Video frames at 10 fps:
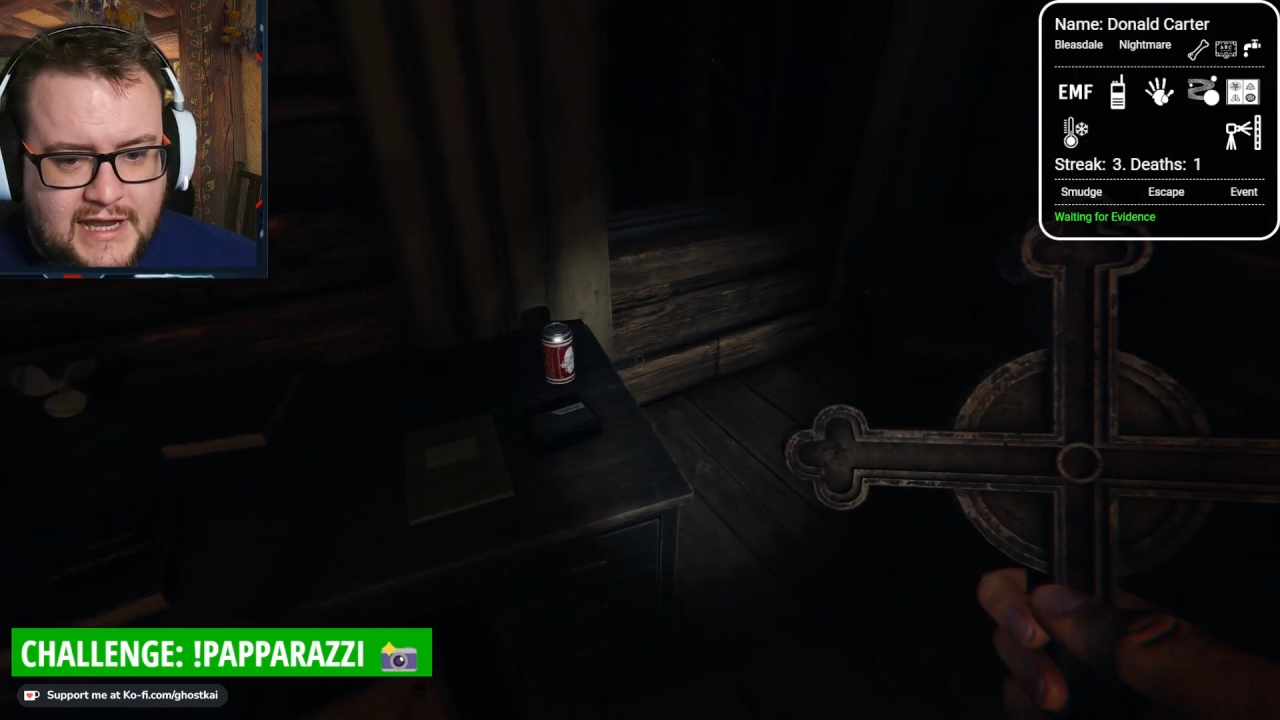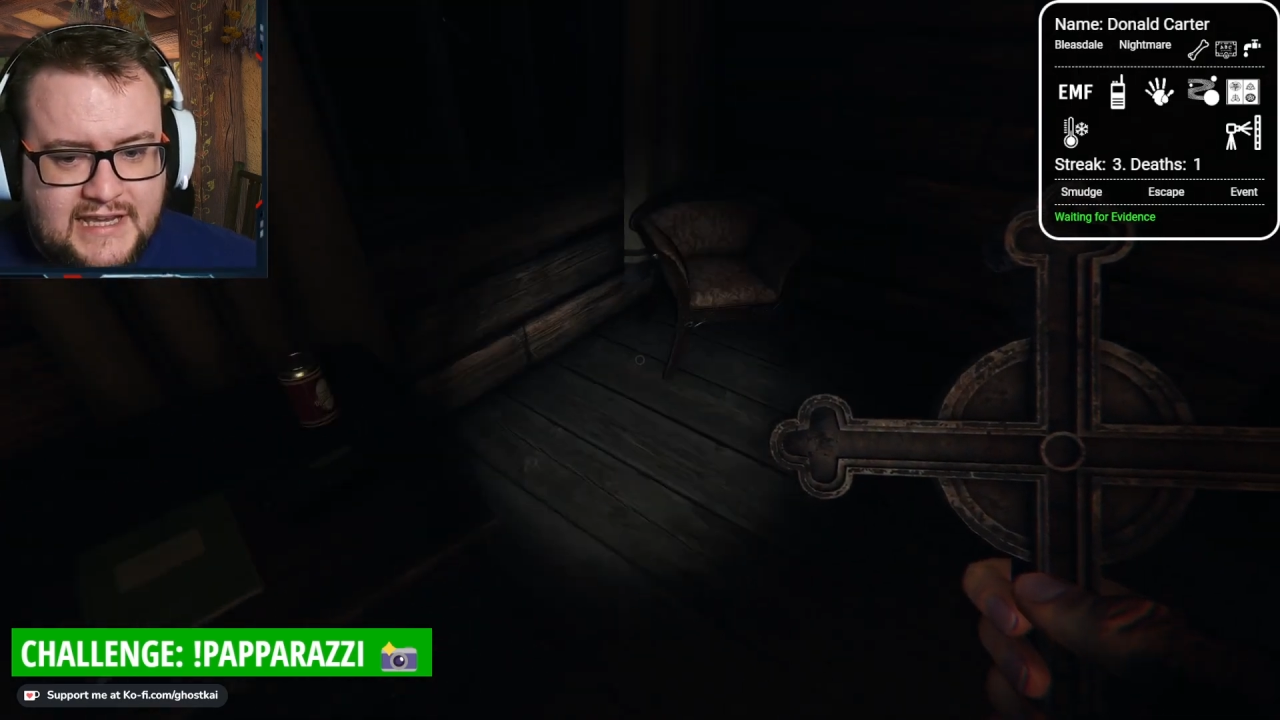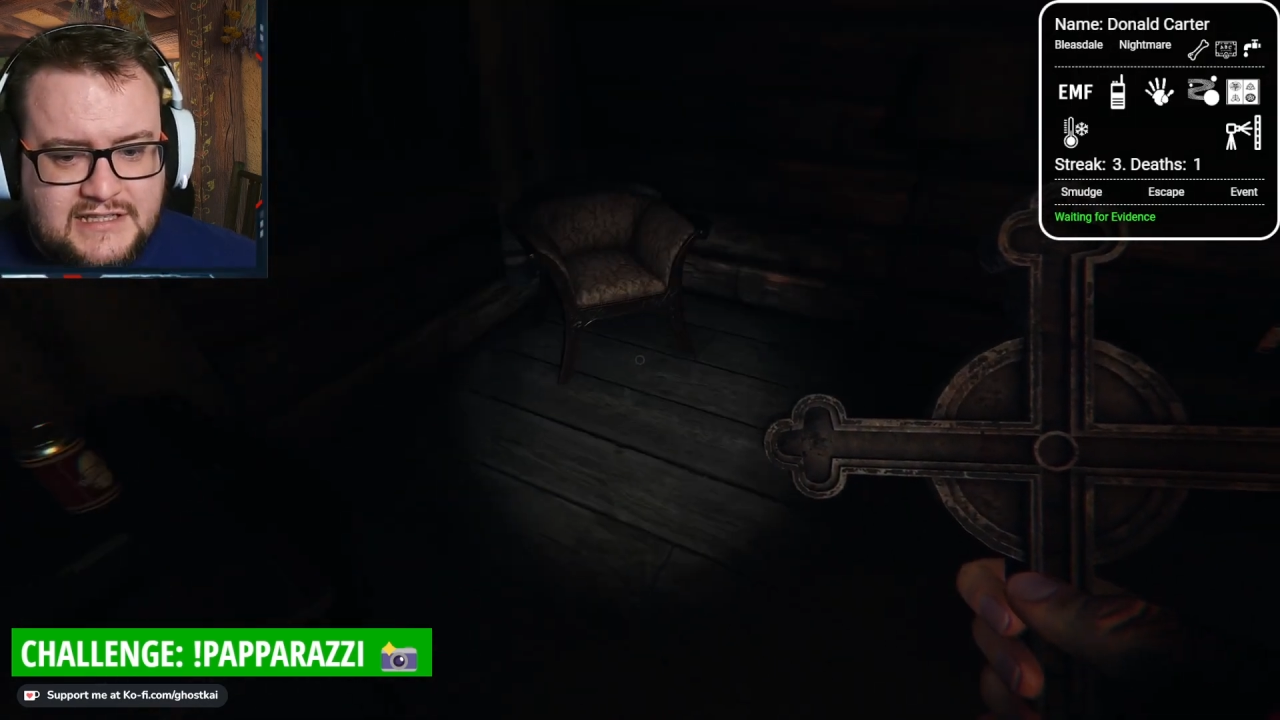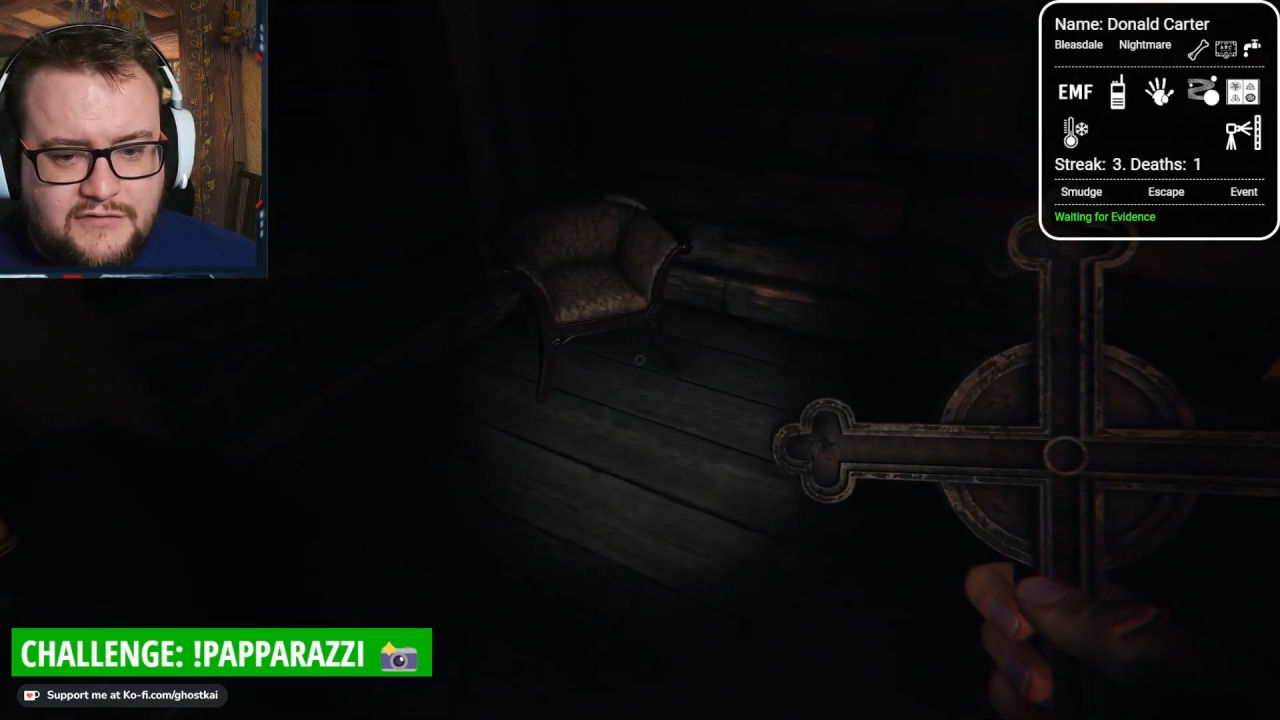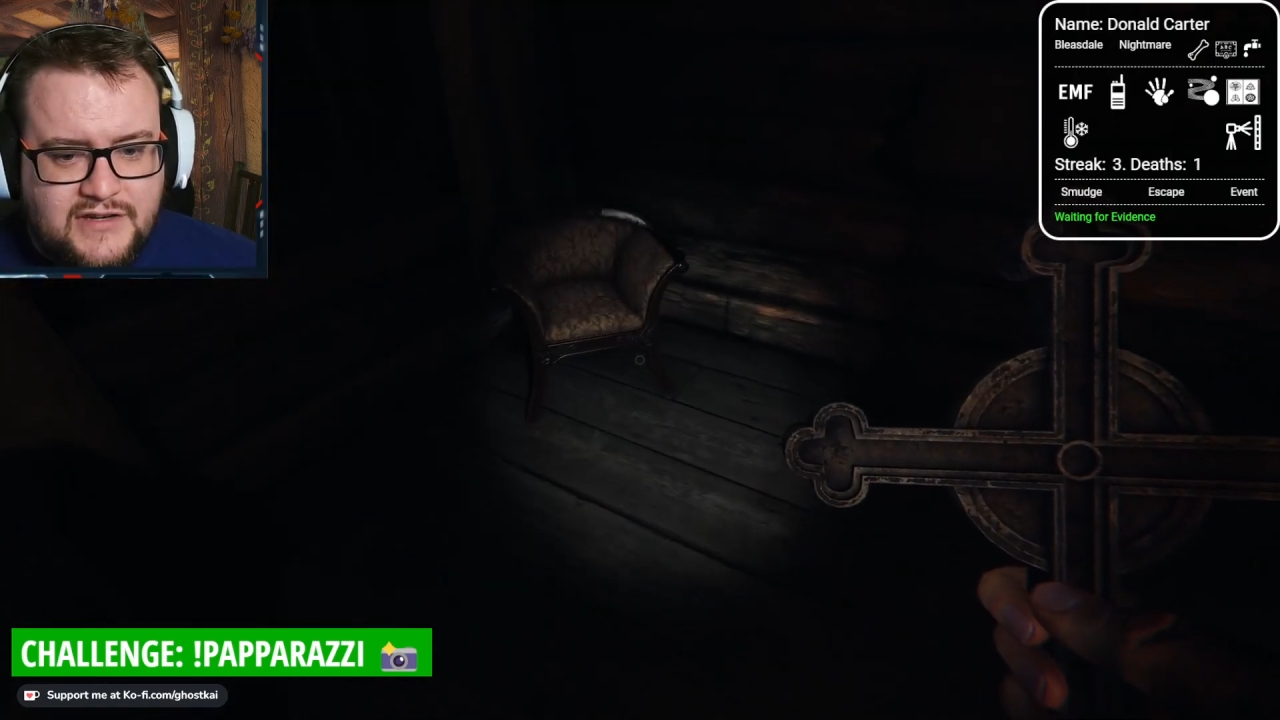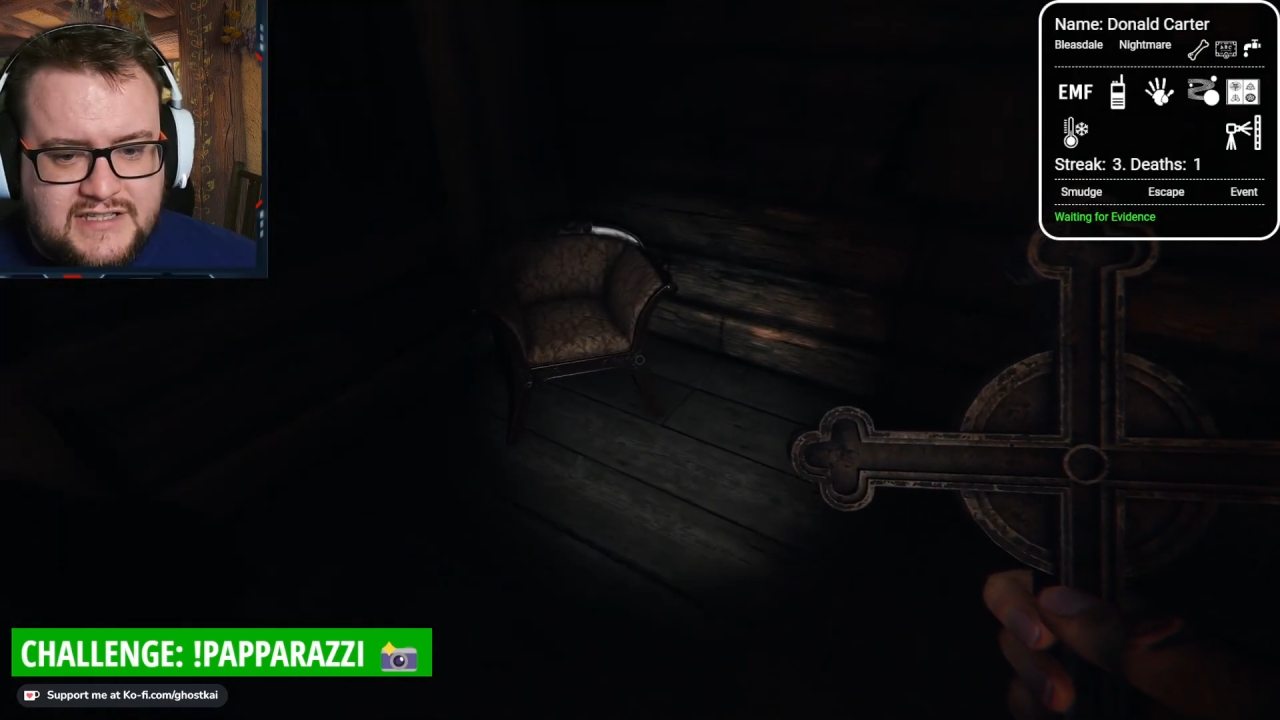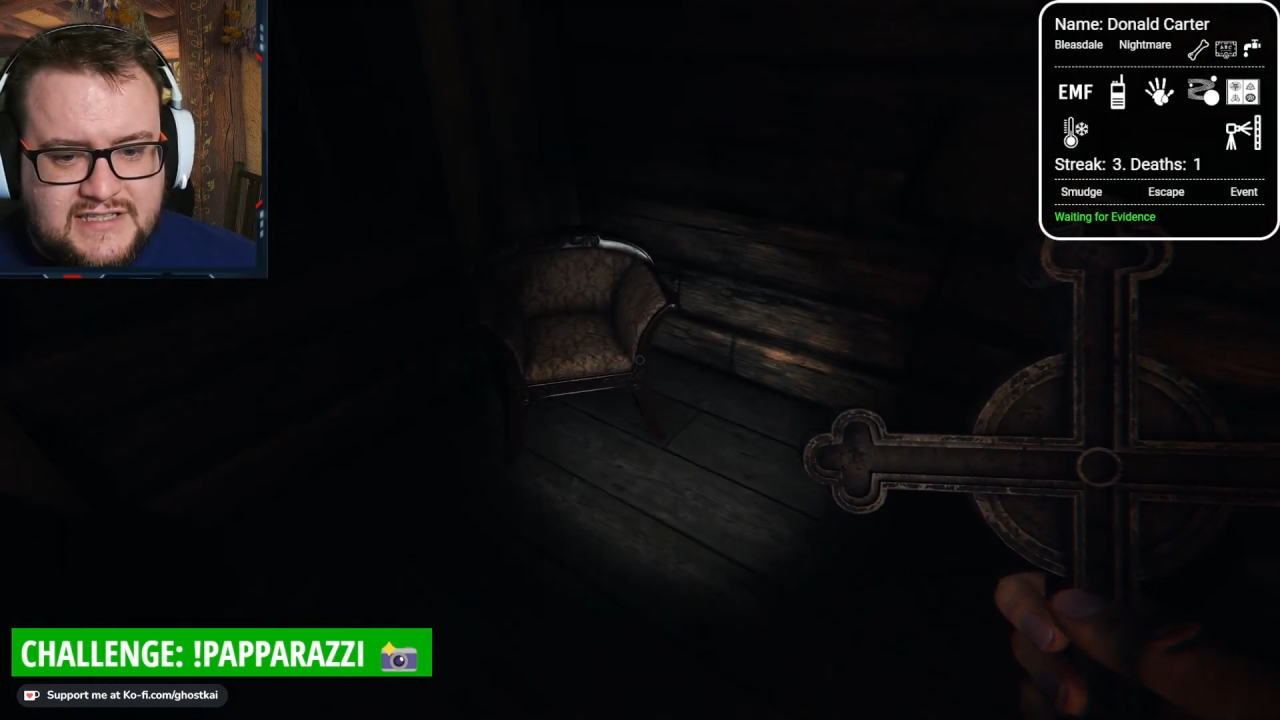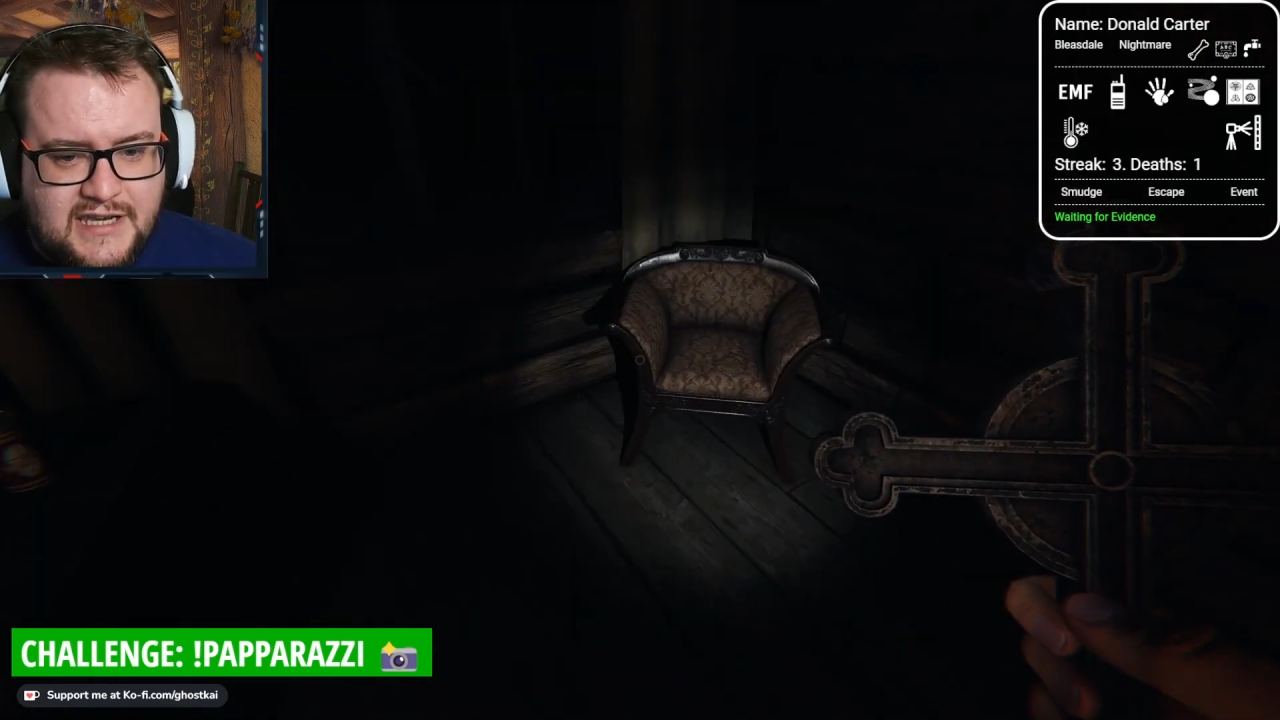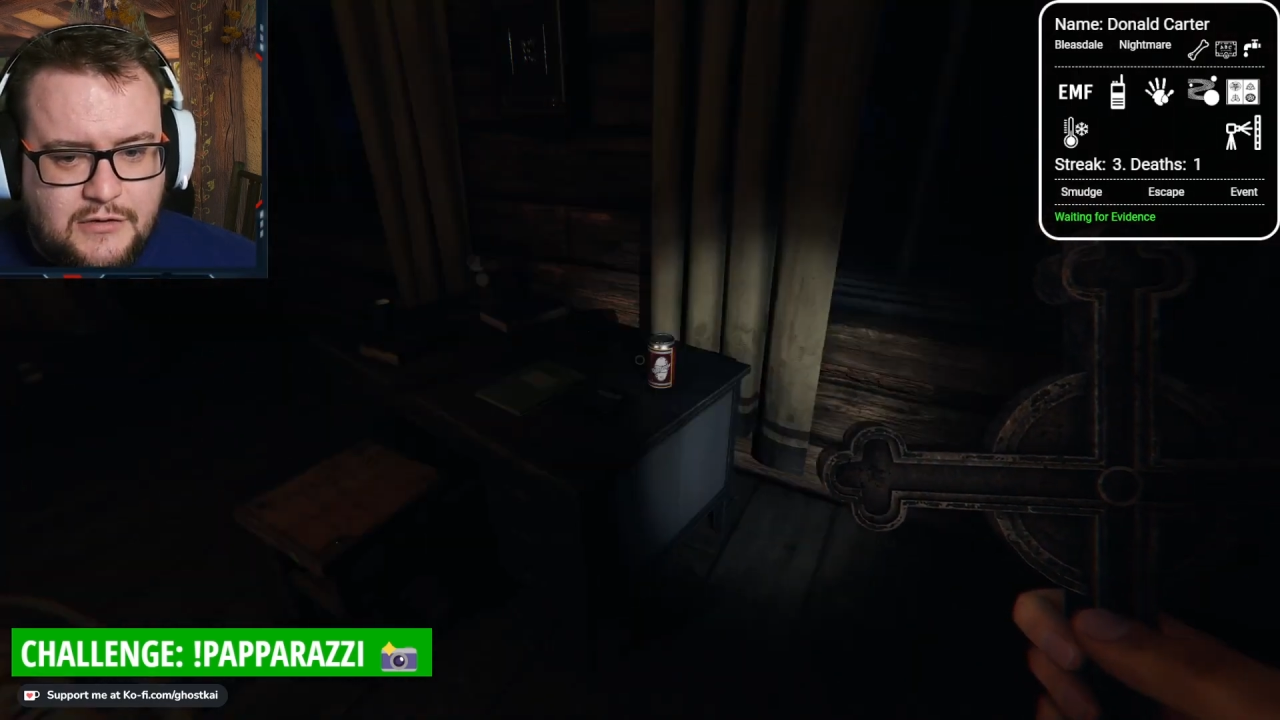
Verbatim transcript: It's lovely to see